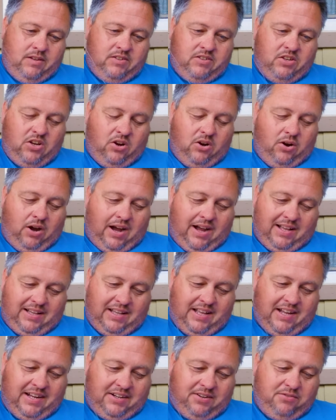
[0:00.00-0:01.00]
So I
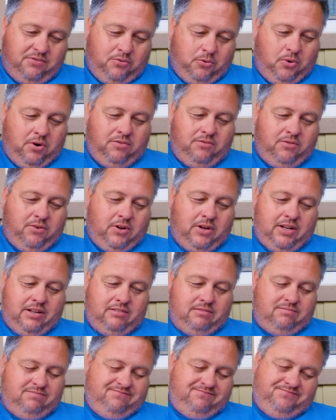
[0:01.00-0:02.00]
like a
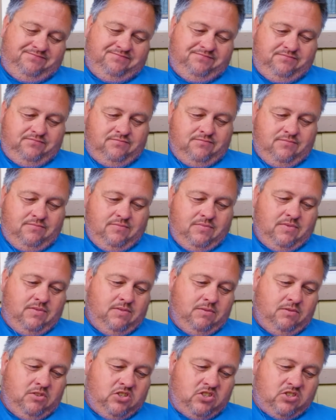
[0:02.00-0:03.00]
4-foot
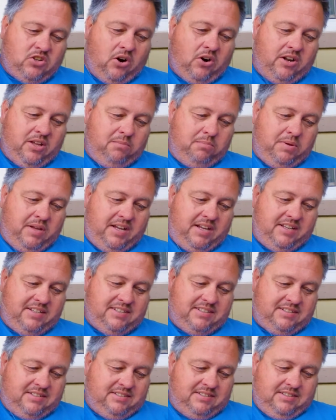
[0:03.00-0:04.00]
starting
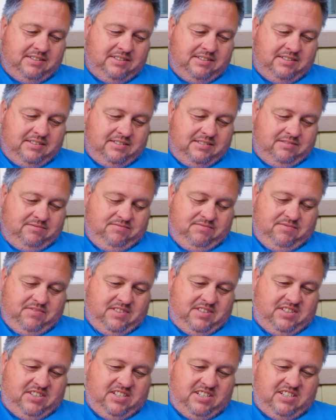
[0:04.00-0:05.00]
piece
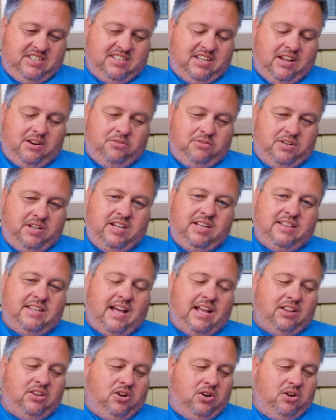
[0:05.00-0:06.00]
just because I don't need
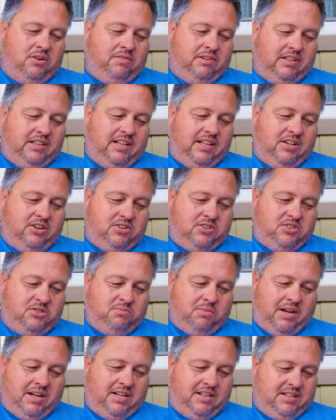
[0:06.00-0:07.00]
that long of a leader to
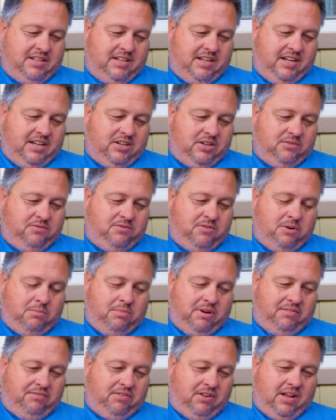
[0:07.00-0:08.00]
my indicator from
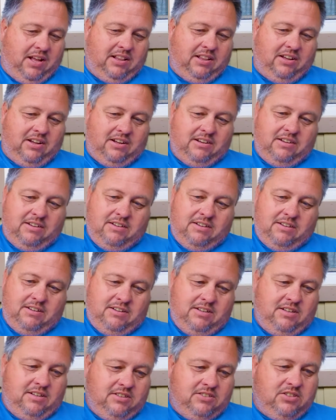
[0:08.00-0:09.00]
my fly line.
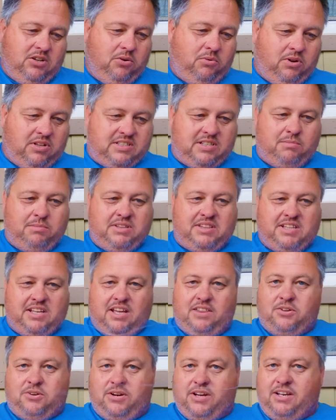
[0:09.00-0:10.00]
So once I'm at the
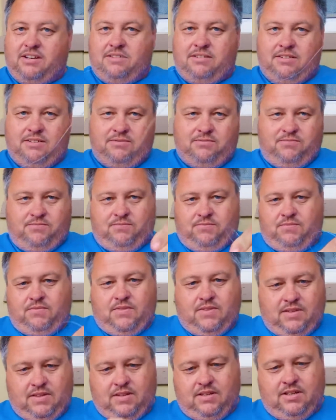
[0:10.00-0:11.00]
other end,
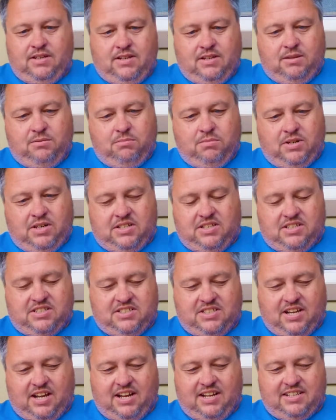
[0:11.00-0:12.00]
I'm going to
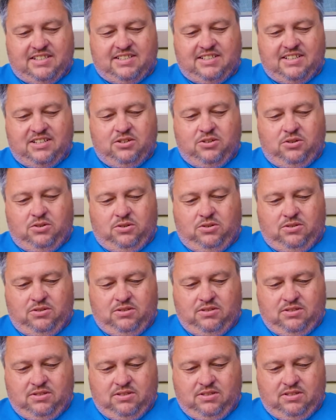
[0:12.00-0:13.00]
just tie a single